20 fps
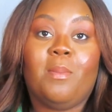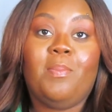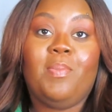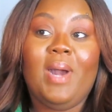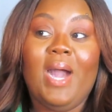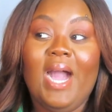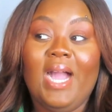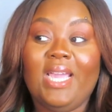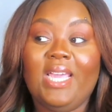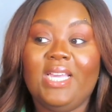
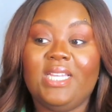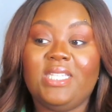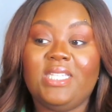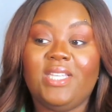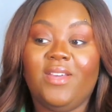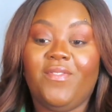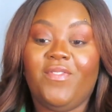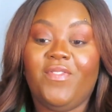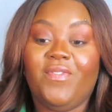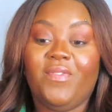Pockets
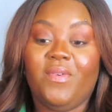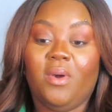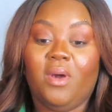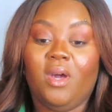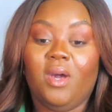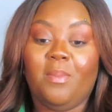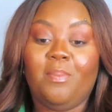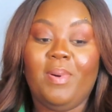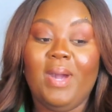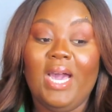and
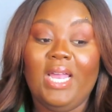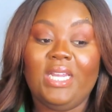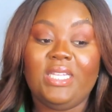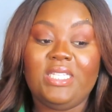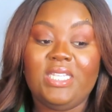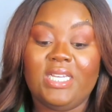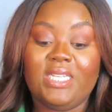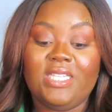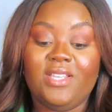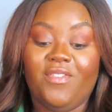
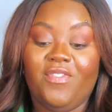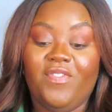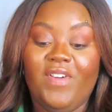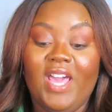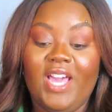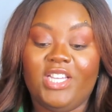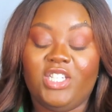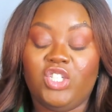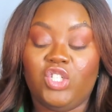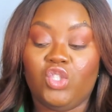Politics and
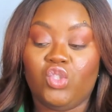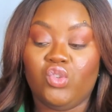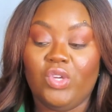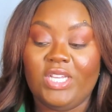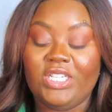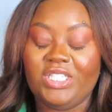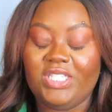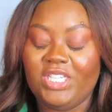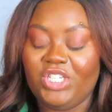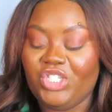Fashion
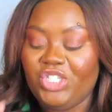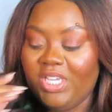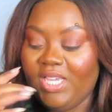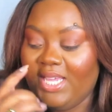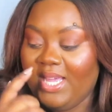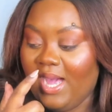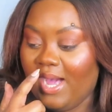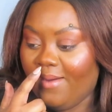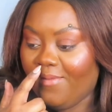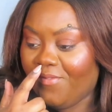dress that she
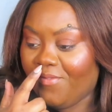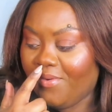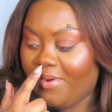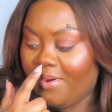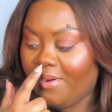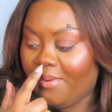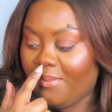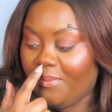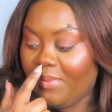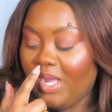got
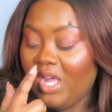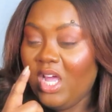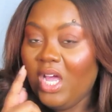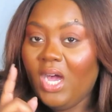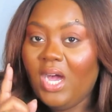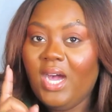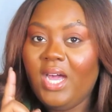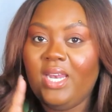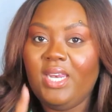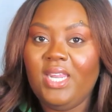from
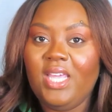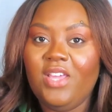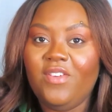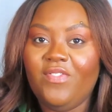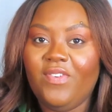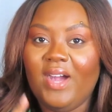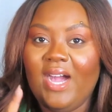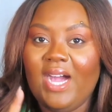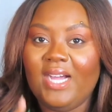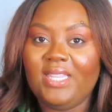
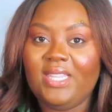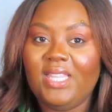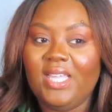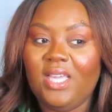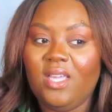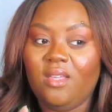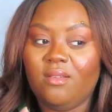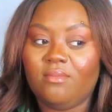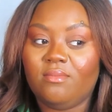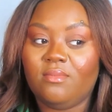Hanifa, I
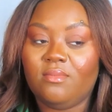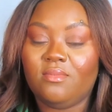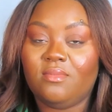think.